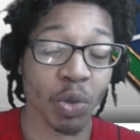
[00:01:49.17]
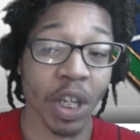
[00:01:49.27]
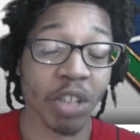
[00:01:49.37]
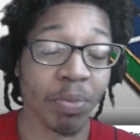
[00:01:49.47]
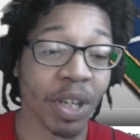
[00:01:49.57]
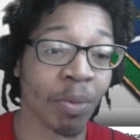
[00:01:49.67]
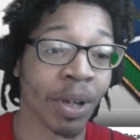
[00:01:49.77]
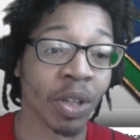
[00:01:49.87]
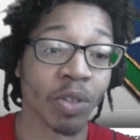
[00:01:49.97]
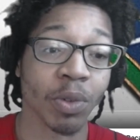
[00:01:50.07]
He's been getting on my
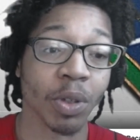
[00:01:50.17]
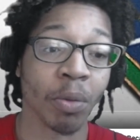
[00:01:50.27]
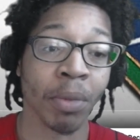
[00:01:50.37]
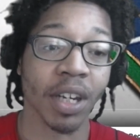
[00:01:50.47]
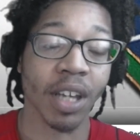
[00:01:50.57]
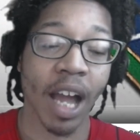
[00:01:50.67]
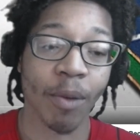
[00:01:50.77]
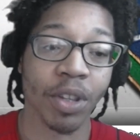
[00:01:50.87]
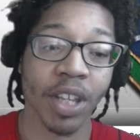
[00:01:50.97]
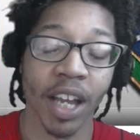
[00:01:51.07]
nerves for a little minute. I
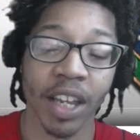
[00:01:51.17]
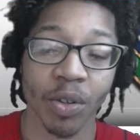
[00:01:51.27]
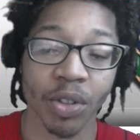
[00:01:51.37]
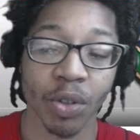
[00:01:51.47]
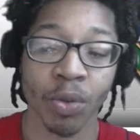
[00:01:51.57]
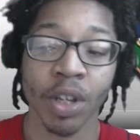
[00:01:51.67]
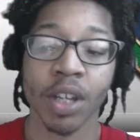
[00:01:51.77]
really got to get on you.